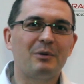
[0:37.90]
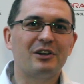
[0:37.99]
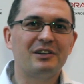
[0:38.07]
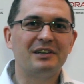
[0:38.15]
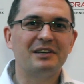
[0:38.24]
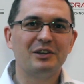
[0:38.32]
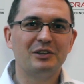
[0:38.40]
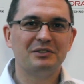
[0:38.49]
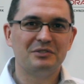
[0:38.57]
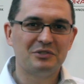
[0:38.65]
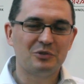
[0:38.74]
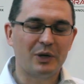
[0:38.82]
I'm gonna
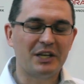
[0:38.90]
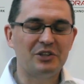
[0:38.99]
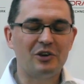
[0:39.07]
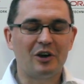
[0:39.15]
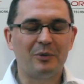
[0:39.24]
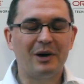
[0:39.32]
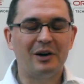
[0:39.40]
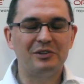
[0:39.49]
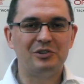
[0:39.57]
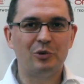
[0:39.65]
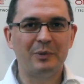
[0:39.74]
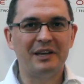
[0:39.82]
quickly talk
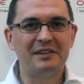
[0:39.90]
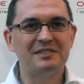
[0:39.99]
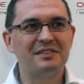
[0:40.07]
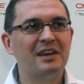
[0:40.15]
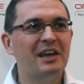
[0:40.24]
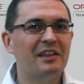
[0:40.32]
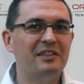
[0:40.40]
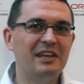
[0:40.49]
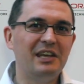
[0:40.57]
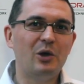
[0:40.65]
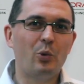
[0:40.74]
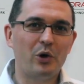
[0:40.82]
about two minutes
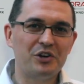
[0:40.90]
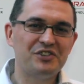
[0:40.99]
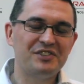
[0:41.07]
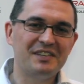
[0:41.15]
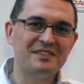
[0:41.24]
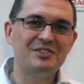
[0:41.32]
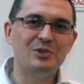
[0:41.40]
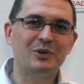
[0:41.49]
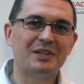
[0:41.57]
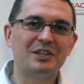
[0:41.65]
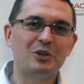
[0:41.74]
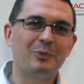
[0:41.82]
the worst sins you
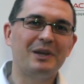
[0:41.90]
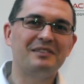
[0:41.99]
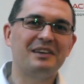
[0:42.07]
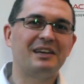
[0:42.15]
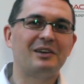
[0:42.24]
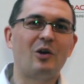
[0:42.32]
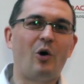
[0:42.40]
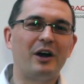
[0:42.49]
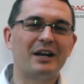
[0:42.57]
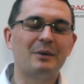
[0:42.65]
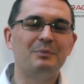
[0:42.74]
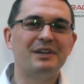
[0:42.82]
can commit in
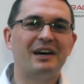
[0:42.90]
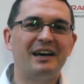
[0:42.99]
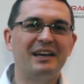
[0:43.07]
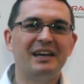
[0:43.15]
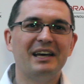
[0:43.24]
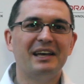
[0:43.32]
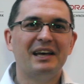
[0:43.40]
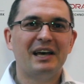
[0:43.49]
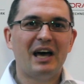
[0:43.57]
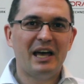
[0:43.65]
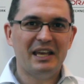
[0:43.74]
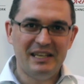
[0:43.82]
Oracle BI
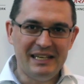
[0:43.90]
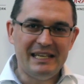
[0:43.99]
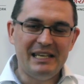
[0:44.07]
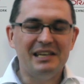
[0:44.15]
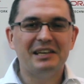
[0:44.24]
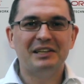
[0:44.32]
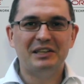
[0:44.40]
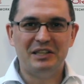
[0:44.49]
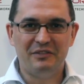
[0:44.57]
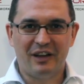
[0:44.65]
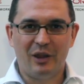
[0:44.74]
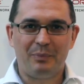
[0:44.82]
EE
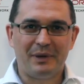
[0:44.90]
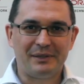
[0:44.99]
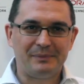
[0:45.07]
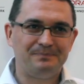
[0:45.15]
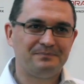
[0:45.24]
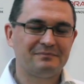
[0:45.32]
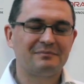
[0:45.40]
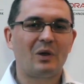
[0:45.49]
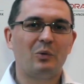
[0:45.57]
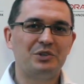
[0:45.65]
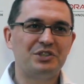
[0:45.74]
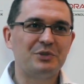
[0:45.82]
development
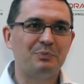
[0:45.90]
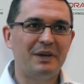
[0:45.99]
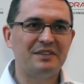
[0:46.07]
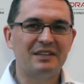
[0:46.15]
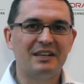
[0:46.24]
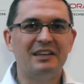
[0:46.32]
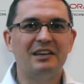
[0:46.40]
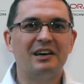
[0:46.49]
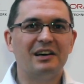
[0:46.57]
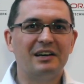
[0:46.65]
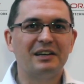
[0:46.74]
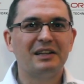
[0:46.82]
which is basically
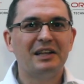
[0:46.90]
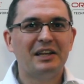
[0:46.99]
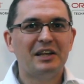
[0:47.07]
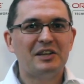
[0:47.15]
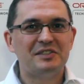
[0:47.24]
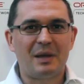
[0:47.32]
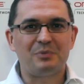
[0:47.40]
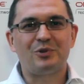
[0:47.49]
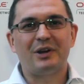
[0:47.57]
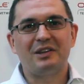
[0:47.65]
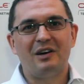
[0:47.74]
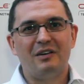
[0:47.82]
a
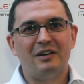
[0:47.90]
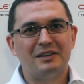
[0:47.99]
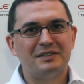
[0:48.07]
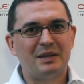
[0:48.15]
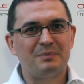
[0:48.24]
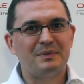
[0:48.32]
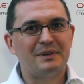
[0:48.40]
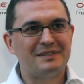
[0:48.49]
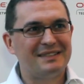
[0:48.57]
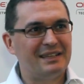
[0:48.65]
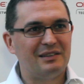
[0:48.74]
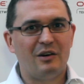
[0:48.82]
subtract, uh,
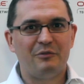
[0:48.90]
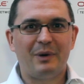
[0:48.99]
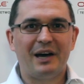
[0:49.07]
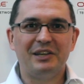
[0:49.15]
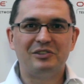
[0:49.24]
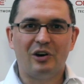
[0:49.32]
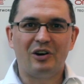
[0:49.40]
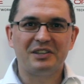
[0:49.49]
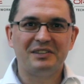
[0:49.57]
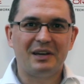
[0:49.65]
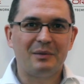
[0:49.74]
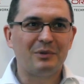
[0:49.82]
subset uh, of my
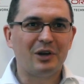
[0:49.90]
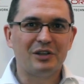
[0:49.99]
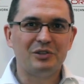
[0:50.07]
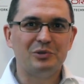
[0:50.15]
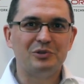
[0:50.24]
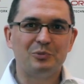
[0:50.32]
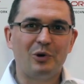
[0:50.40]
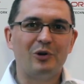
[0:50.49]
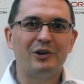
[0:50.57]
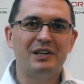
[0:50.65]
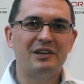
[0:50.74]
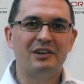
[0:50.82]
talk that I'm gonna do
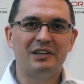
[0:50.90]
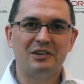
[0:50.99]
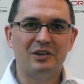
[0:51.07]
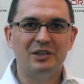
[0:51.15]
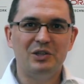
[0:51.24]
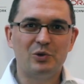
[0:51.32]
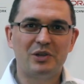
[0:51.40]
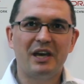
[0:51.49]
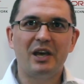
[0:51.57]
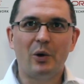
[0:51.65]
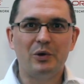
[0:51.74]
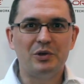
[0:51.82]
tomorrow here at
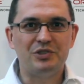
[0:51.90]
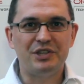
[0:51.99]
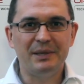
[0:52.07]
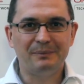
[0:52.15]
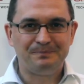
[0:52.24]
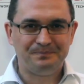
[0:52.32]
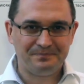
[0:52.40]
UK OUG.